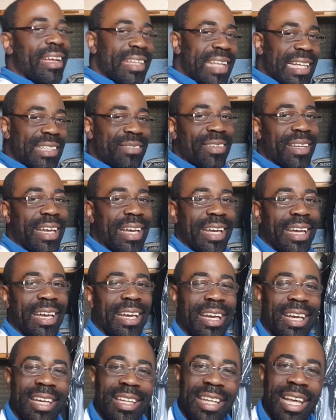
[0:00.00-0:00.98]
That's what
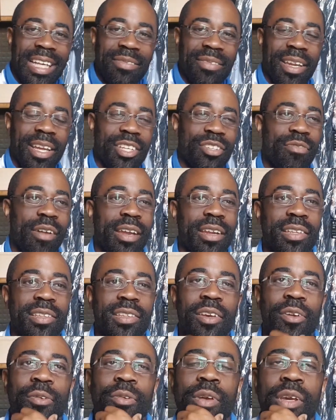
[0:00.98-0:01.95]
they're trying to
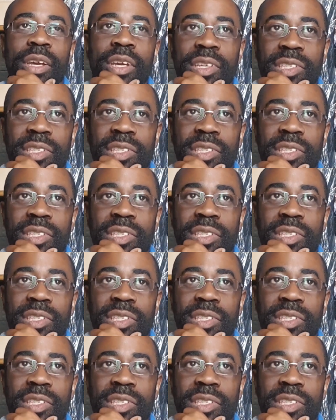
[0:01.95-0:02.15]
do.